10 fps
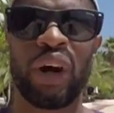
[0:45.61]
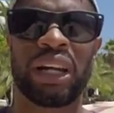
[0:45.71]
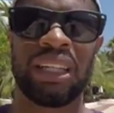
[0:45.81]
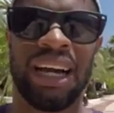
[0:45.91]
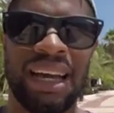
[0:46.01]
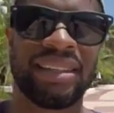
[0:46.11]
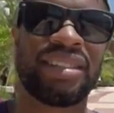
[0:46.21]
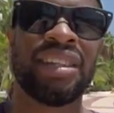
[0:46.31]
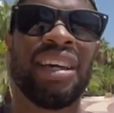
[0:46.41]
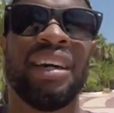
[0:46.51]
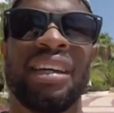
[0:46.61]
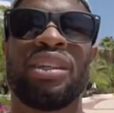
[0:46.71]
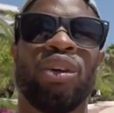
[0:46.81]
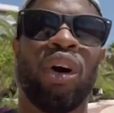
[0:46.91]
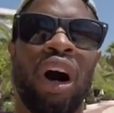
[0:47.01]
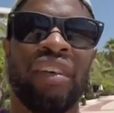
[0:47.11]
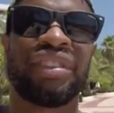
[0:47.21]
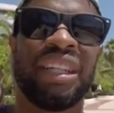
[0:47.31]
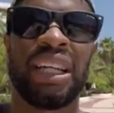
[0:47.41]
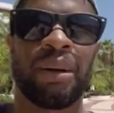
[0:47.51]
clients. You'll
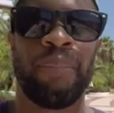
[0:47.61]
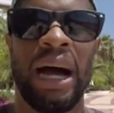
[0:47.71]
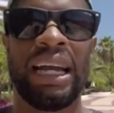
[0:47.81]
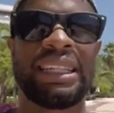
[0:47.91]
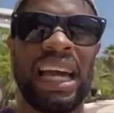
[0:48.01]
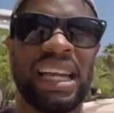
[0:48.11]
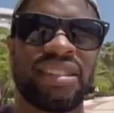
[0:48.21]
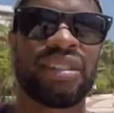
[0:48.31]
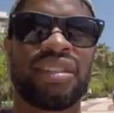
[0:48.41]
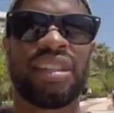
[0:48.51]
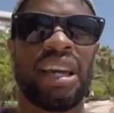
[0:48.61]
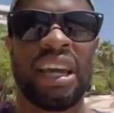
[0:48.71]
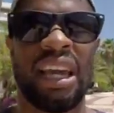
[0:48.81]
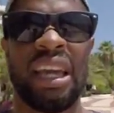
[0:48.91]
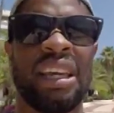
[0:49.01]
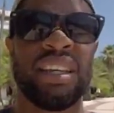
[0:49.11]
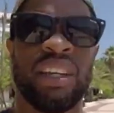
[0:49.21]
often hear podcasters say,